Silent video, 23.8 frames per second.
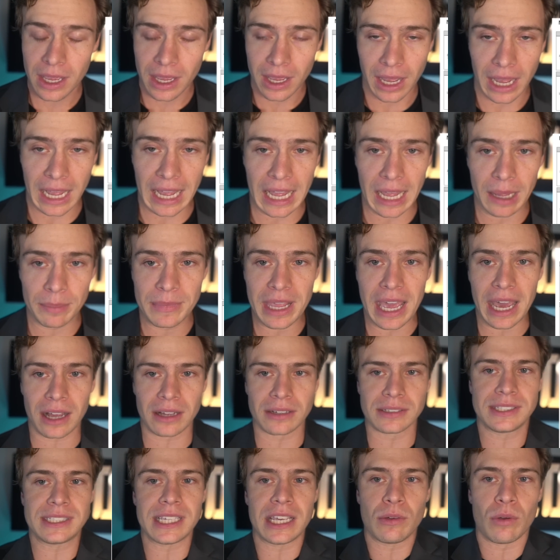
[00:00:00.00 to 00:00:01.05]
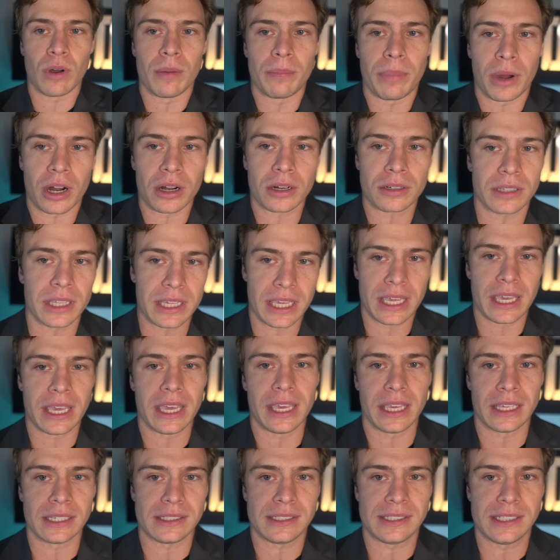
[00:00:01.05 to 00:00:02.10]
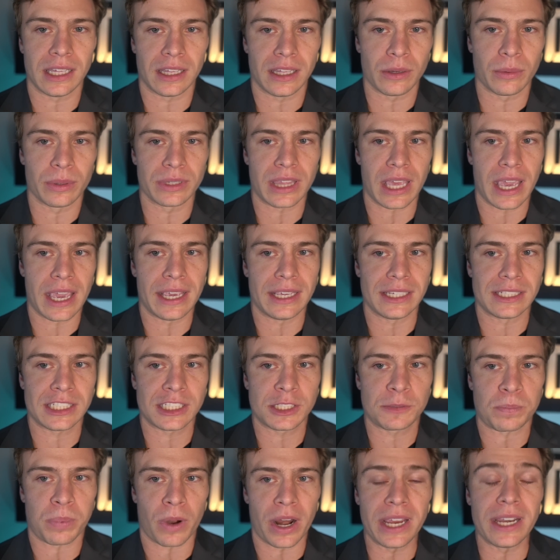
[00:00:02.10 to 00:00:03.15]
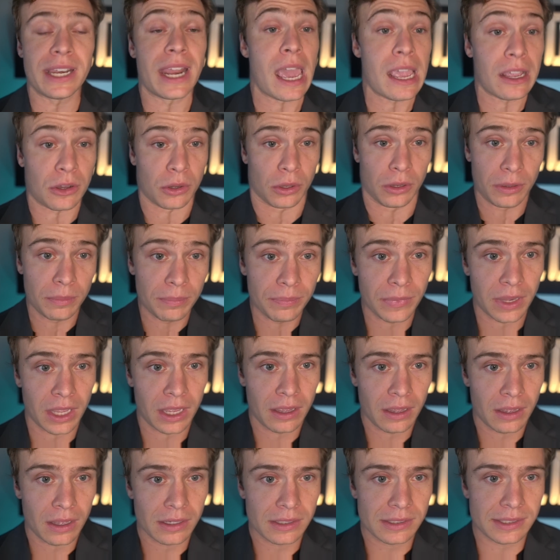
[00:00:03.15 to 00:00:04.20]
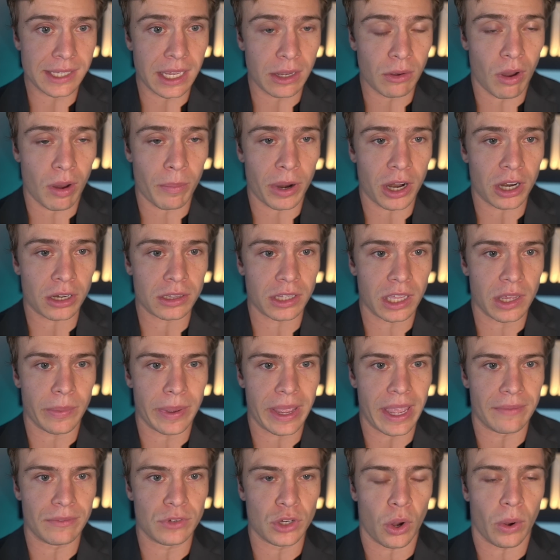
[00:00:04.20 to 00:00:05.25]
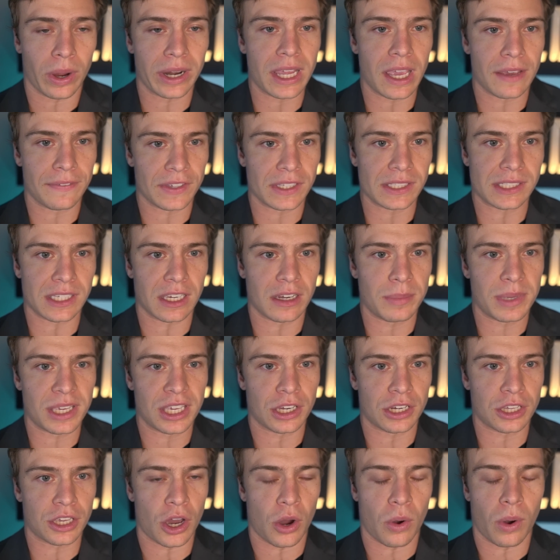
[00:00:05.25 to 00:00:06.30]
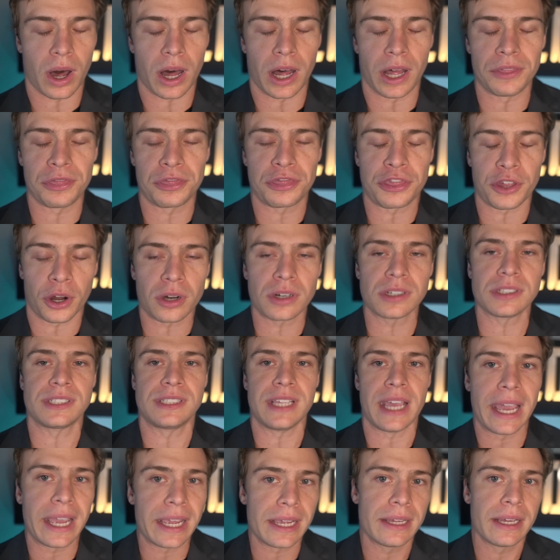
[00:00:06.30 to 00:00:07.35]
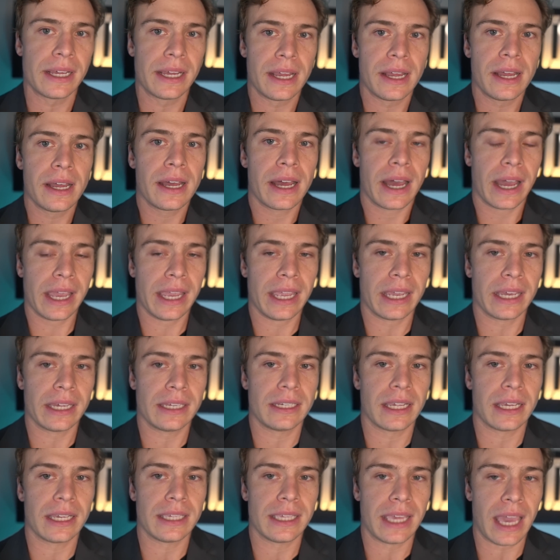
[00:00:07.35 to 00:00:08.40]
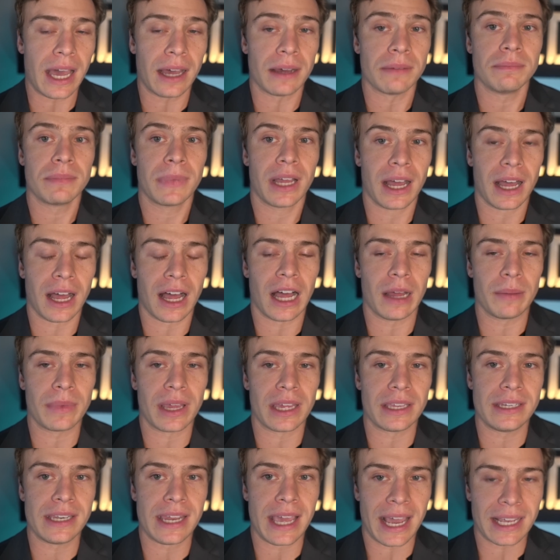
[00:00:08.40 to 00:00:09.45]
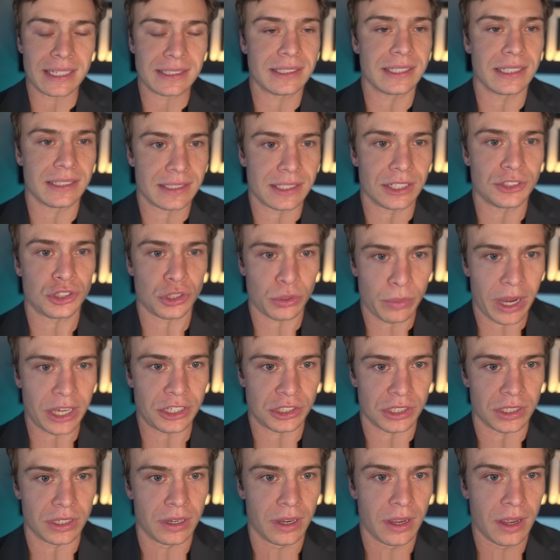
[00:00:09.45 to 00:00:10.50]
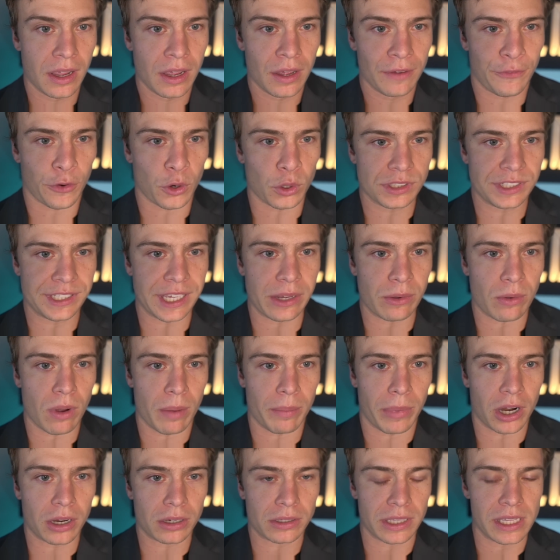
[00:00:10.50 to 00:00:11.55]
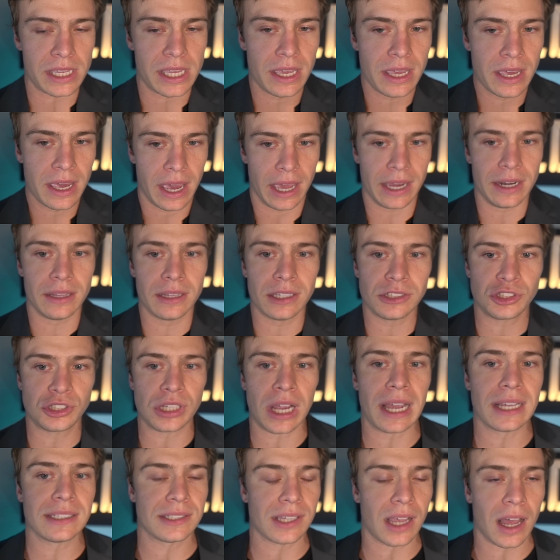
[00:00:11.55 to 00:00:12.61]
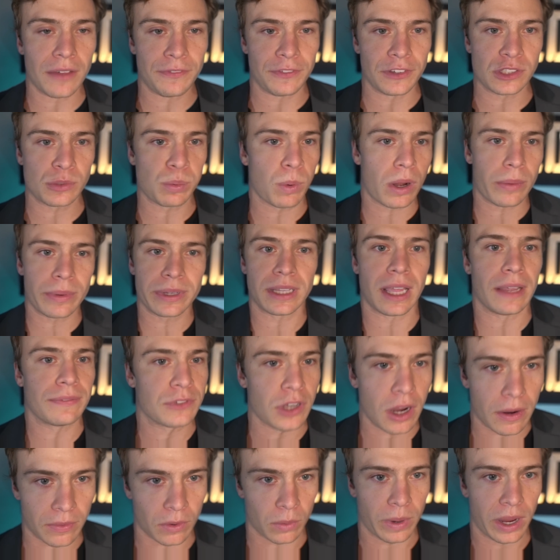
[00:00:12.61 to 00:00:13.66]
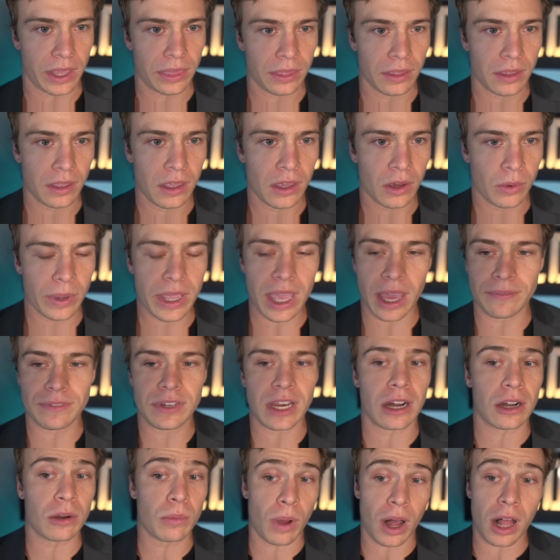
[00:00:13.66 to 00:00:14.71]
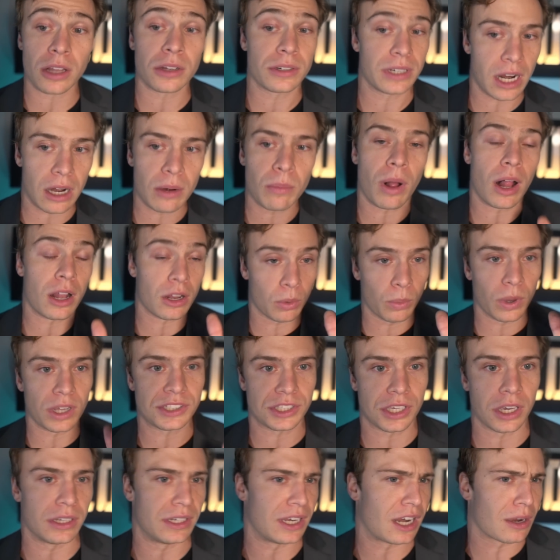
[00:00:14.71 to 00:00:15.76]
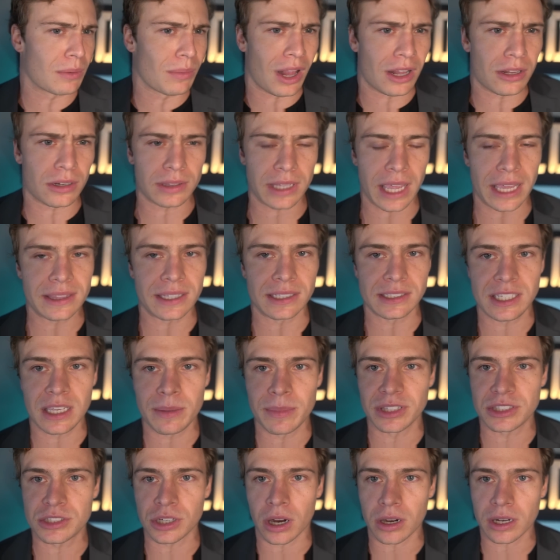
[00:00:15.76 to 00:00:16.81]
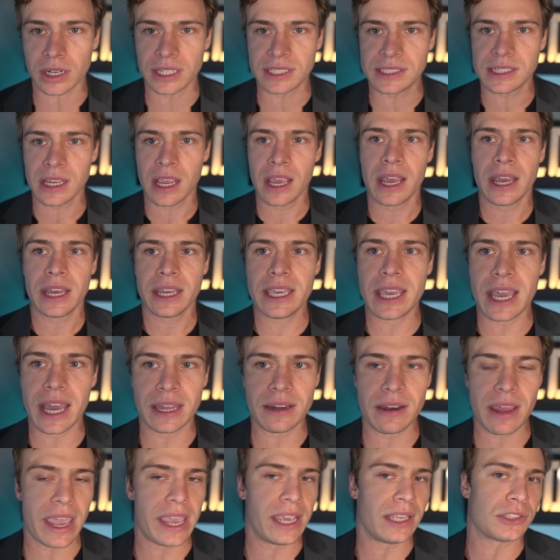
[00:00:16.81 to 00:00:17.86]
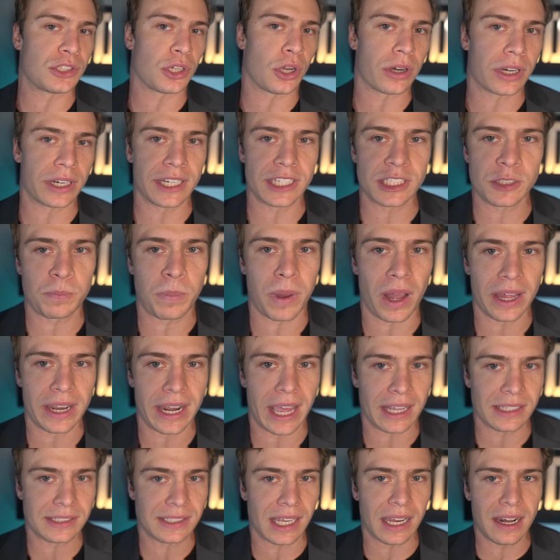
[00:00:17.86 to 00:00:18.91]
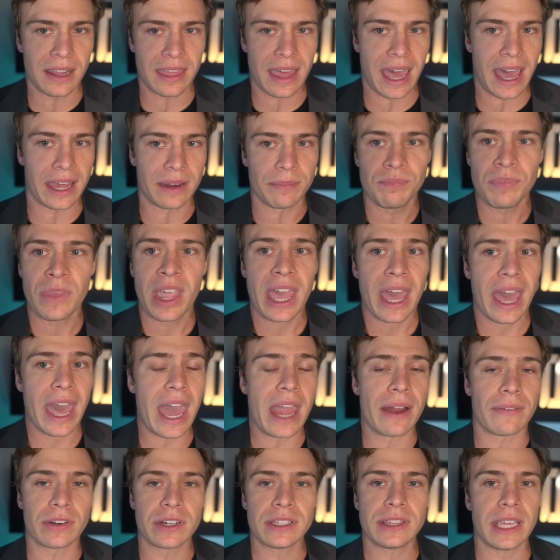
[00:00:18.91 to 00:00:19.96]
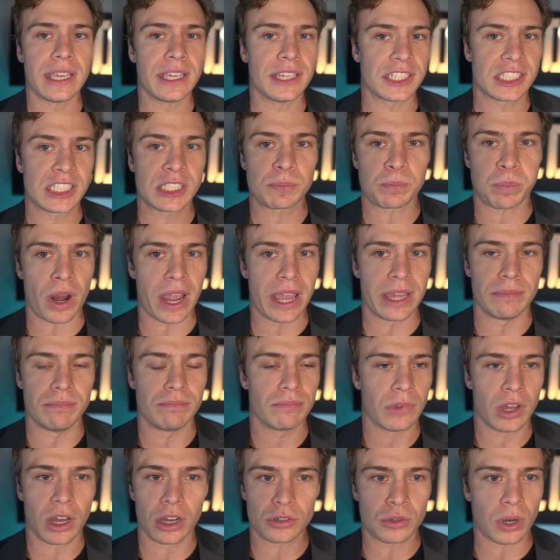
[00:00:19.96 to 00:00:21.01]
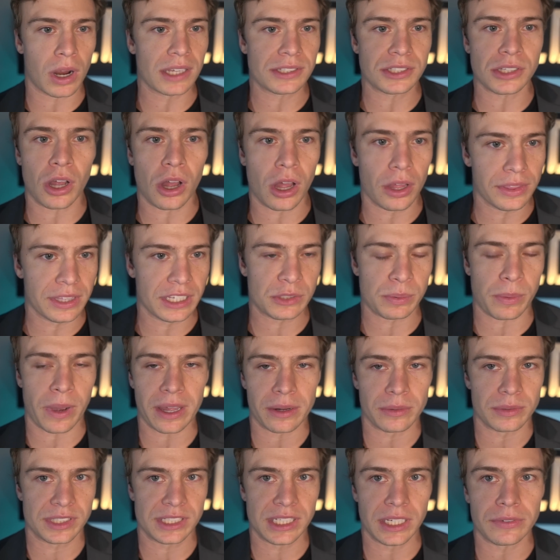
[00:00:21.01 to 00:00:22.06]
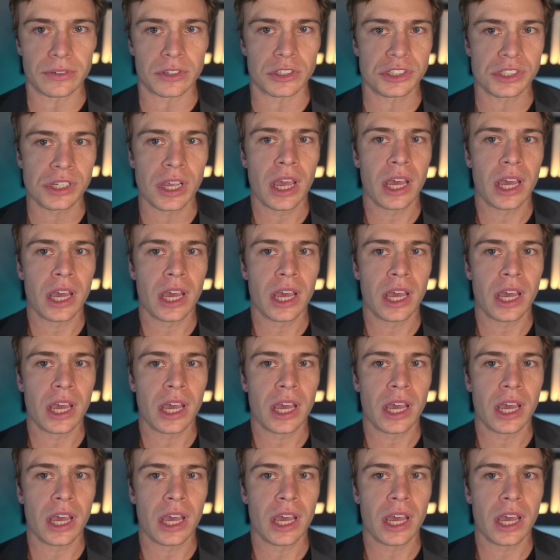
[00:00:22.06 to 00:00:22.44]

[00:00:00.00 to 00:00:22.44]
uh, now Saquon Barkley is dealing with a sprained ankle. Saquon Barkley, we have no idea if he's going to be good to go on Thursday. And yeah, um, a nasty situation for Saquon Barkley. And in this Giants offense, what are we left over with? We have Darren Waller. Darren Waller was good. Darren Waller led the team in targets. He had eight targets, but outside of that, everything is spread across all these wide receivers.